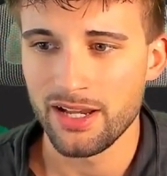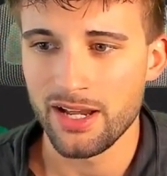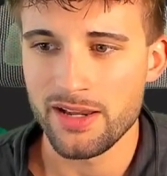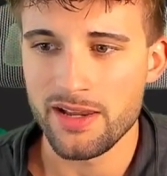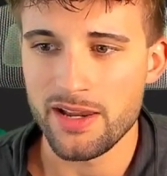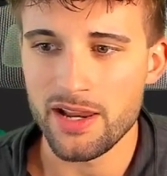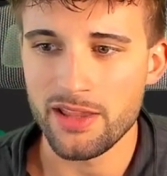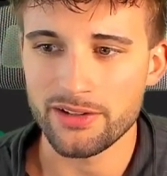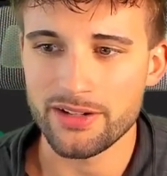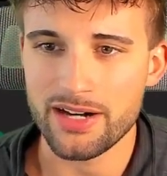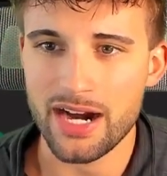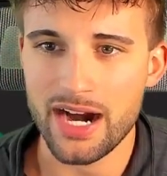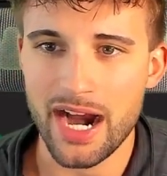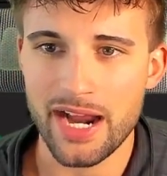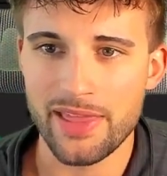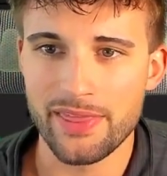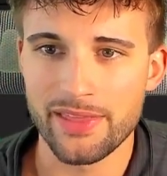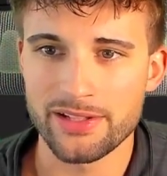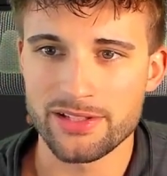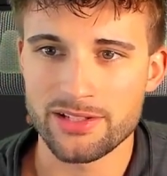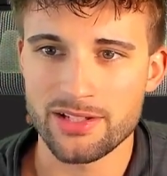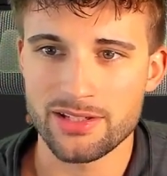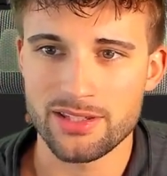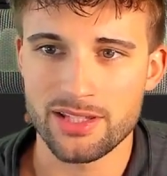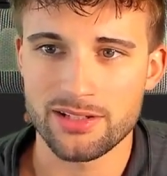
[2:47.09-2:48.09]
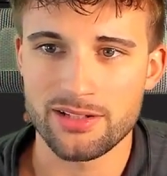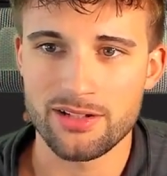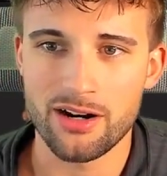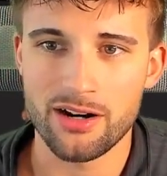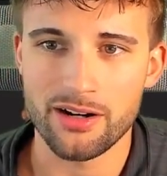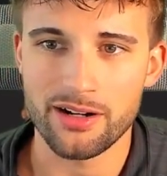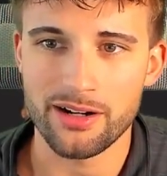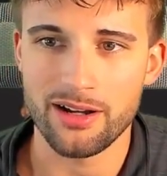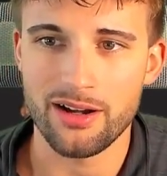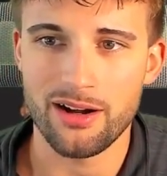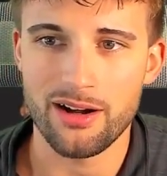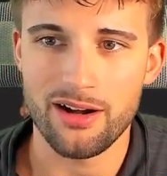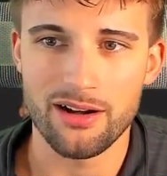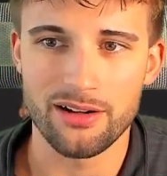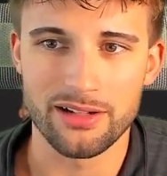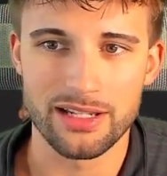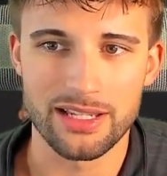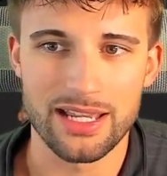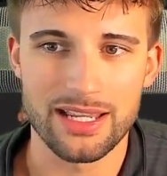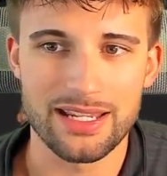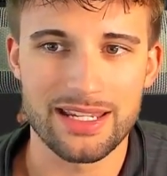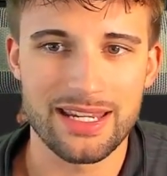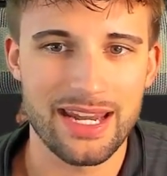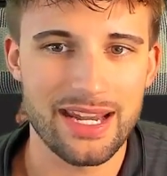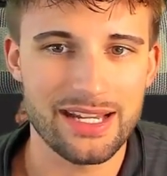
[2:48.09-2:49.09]
Another guy that's just a target
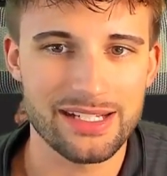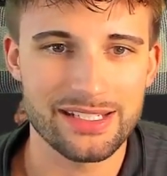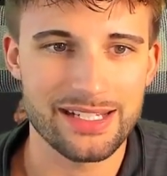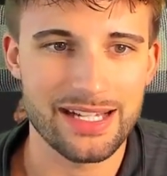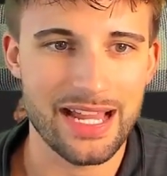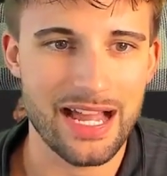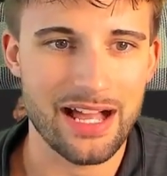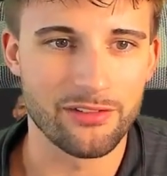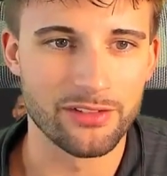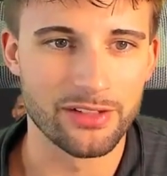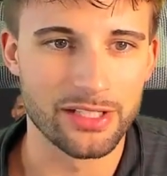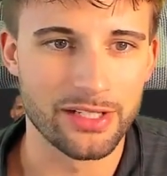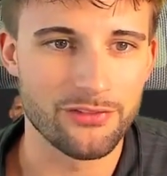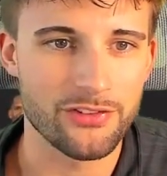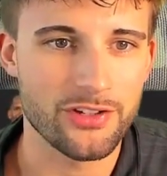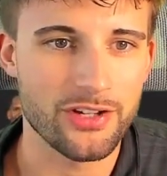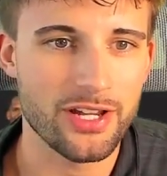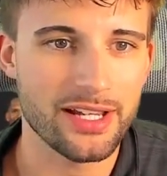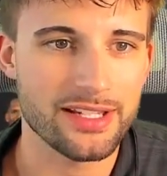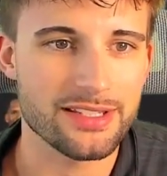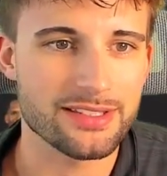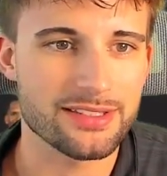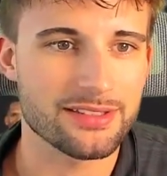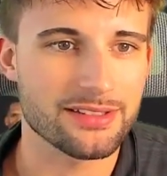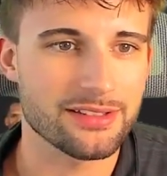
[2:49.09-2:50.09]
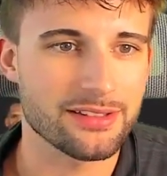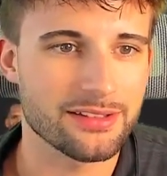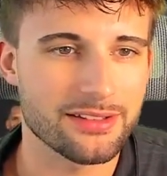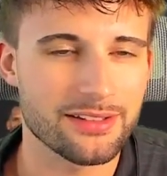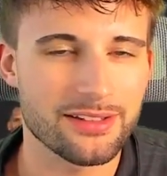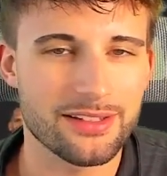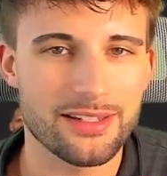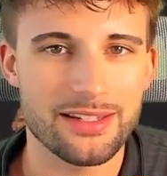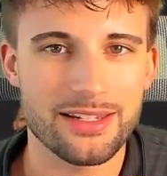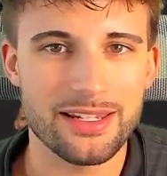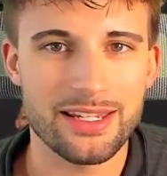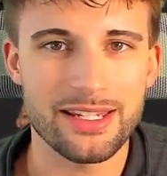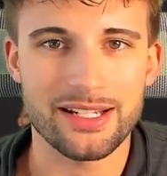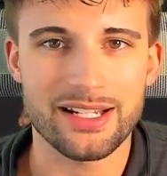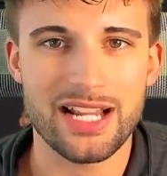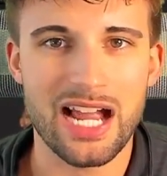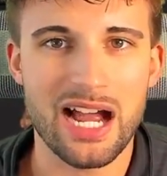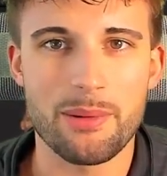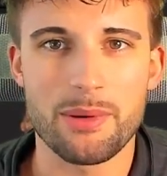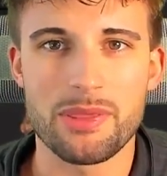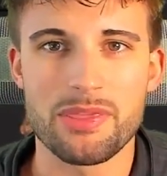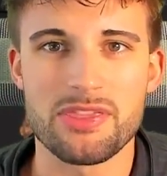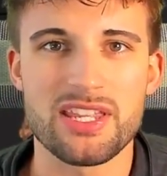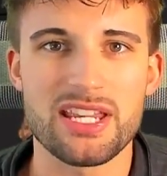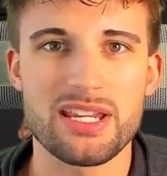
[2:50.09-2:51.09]
hog, Keenan Allen. If you guys get a
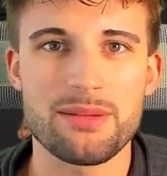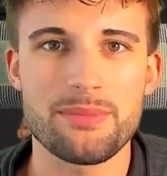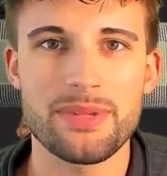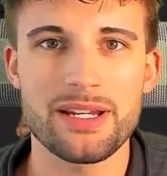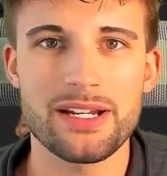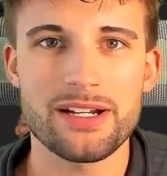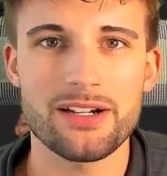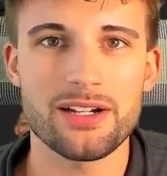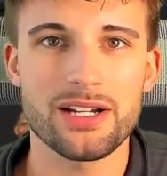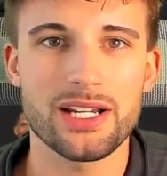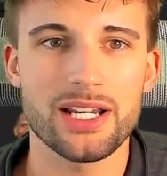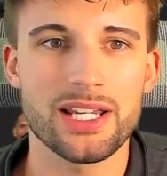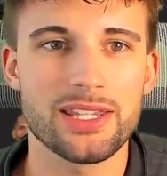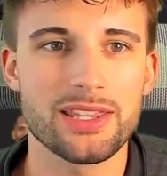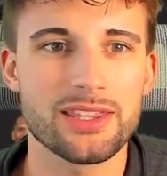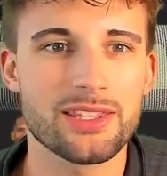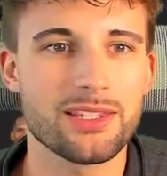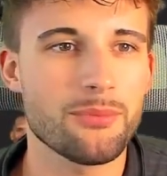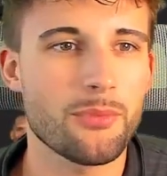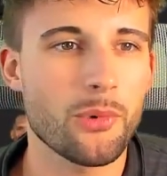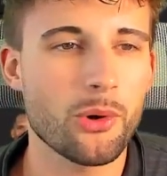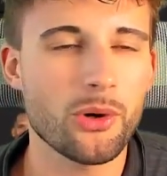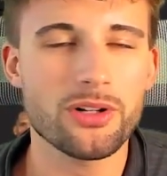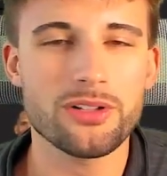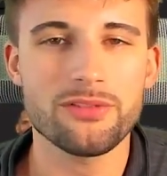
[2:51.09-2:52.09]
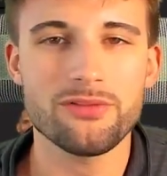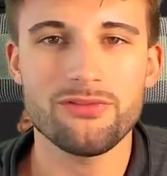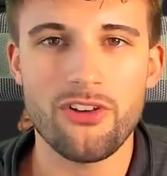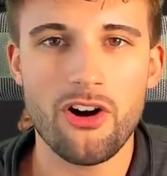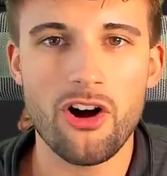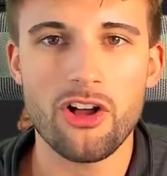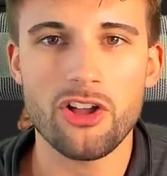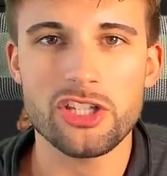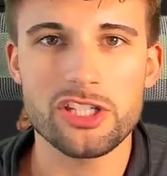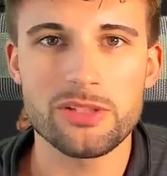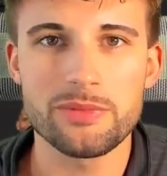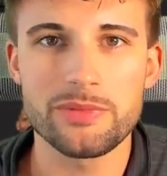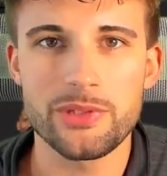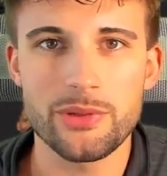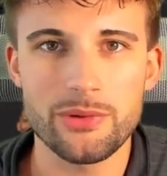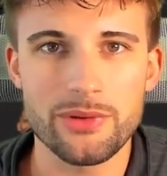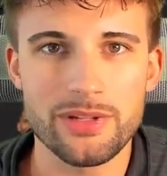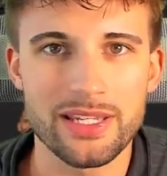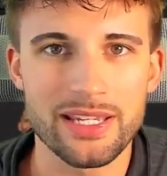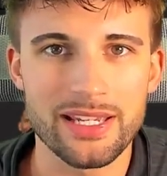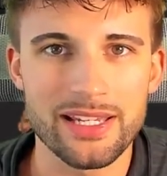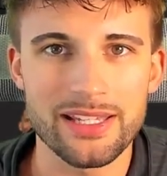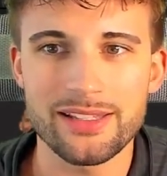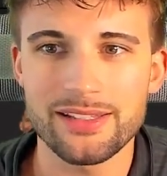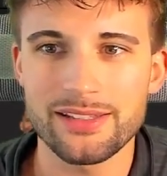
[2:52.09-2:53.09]
common theme here, the more volume you
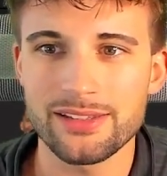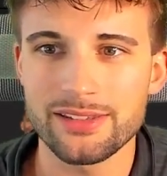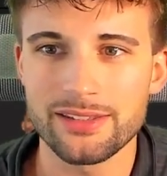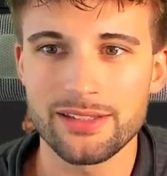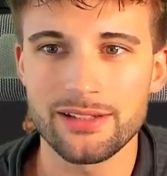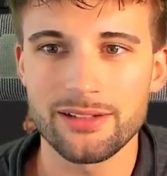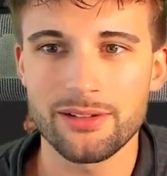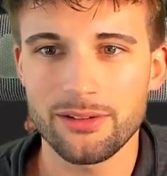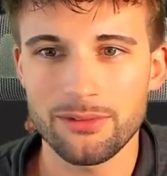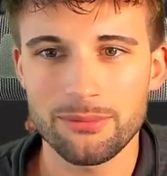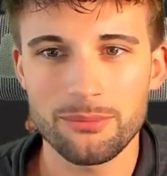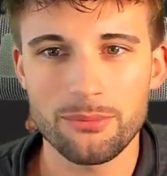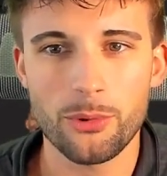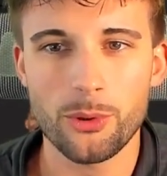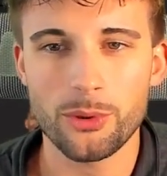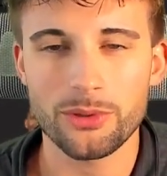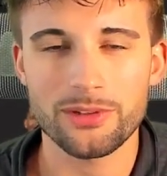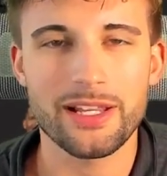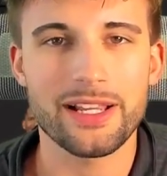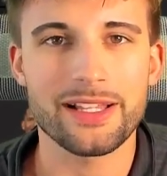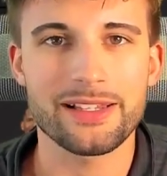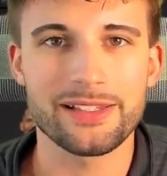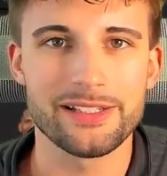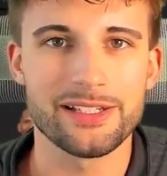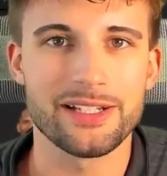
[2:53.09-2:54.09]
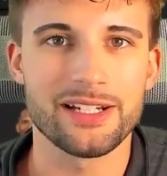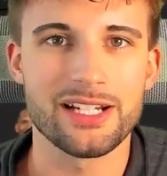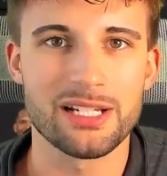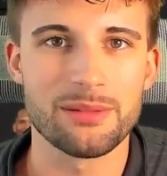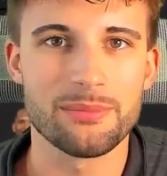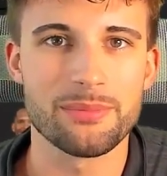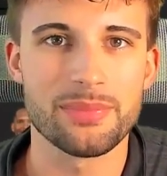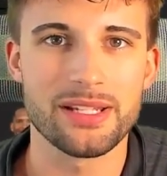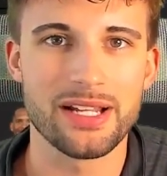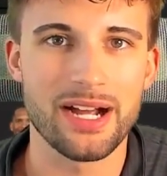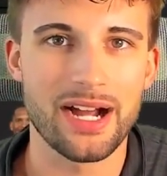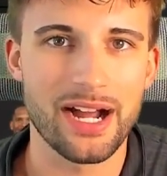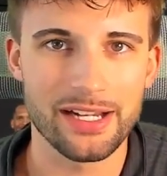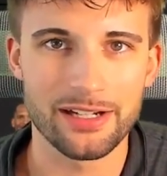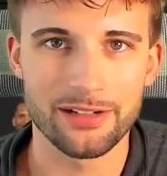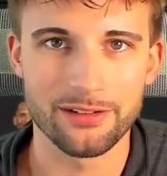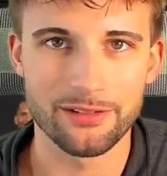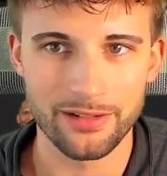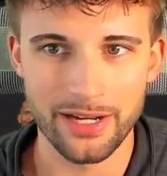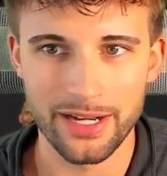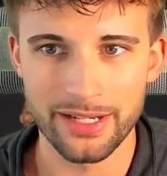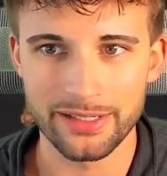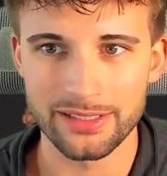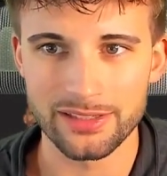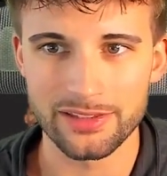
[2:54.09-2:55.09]
get, the more likely you're going to be higher
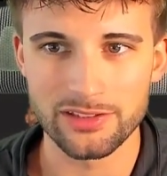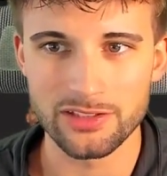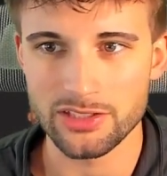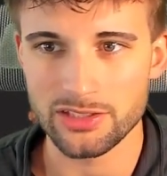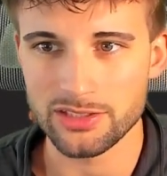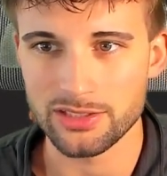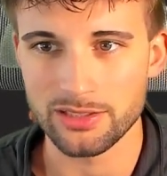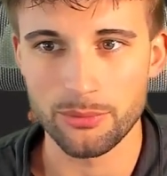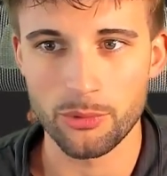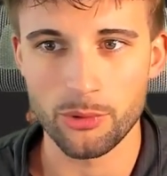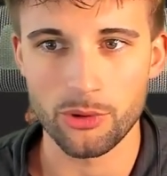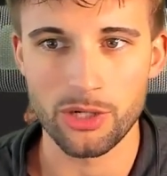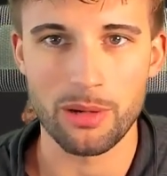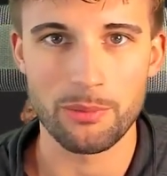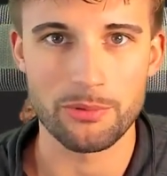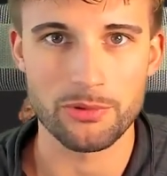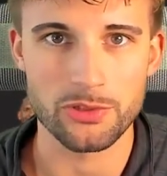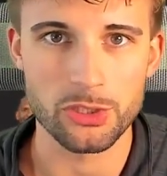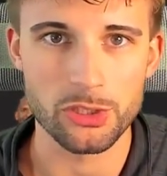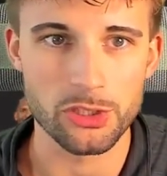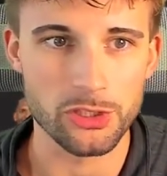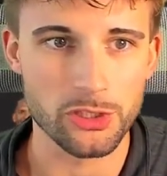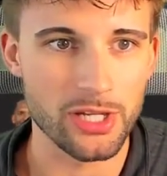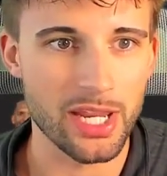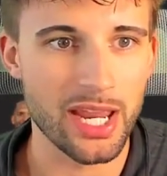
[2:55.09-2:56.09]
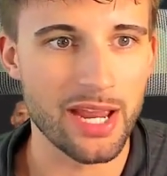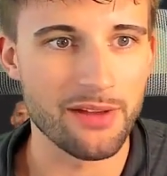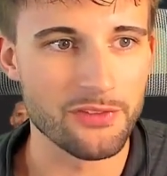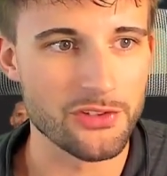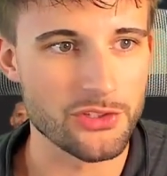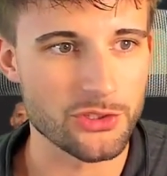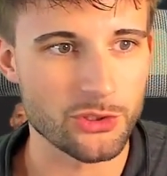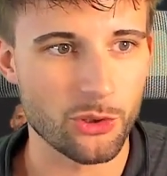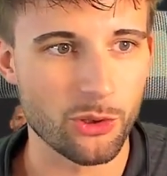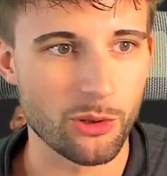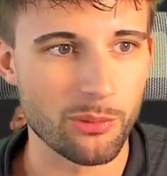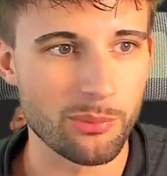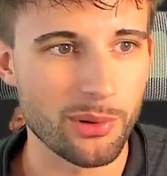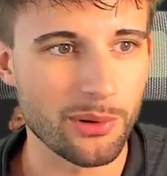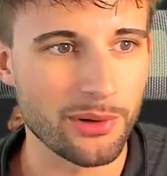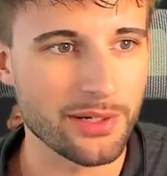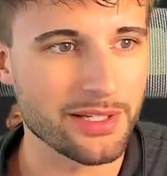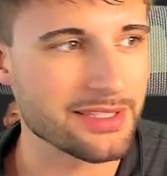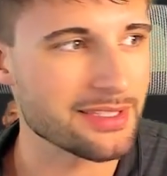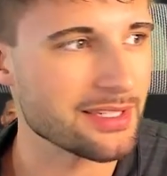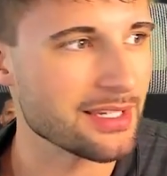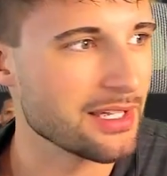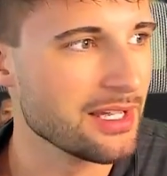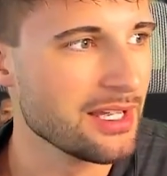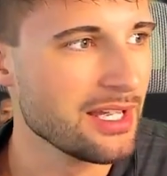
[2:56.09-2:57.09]
ranked, and just the more opportunity you have to score
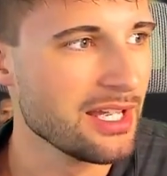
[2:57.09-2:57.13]
points.